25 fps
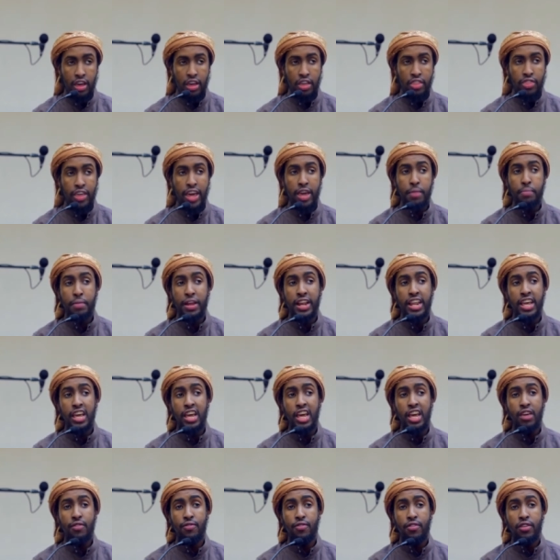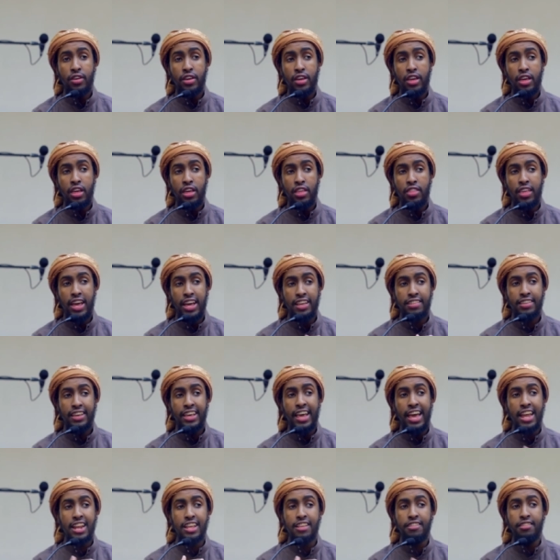They believe that it's,
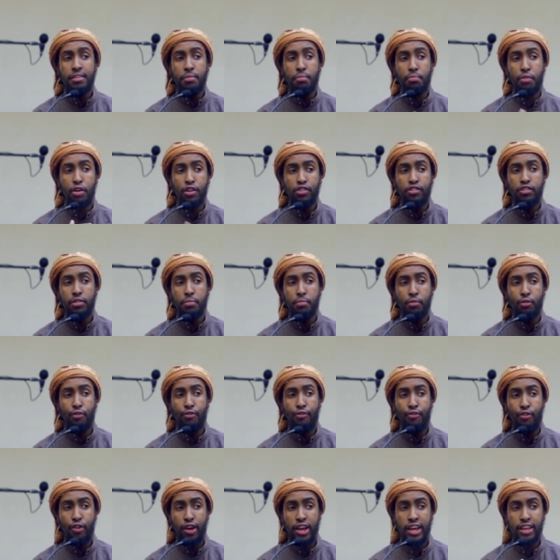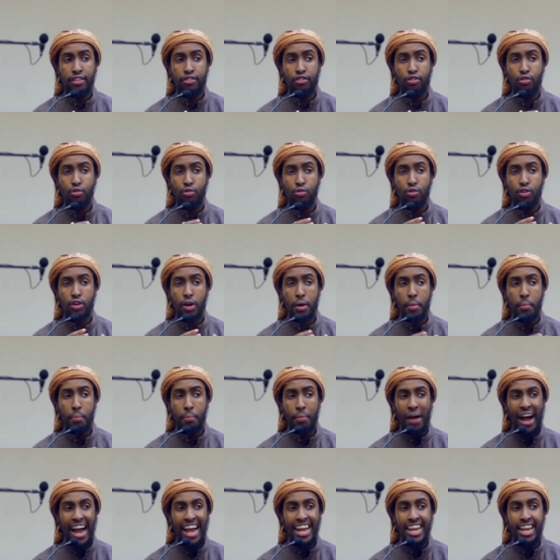again it's impossible for it to
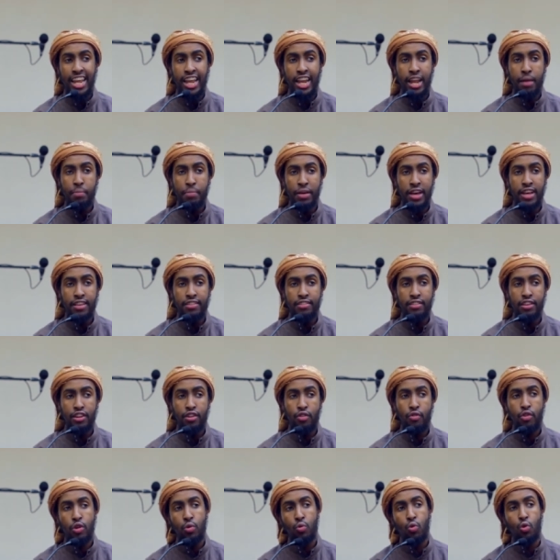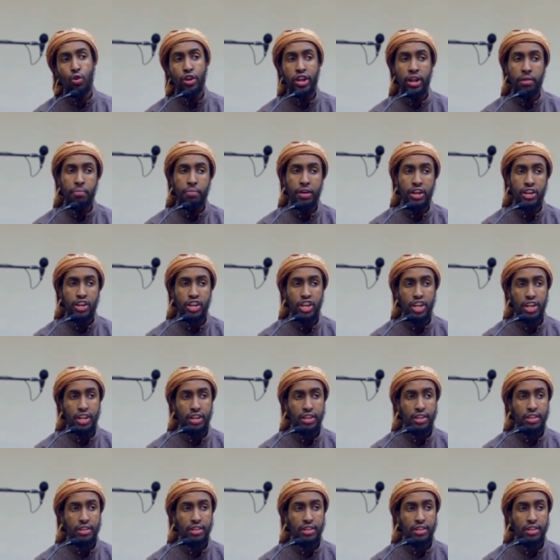combine in a person reward and punishing.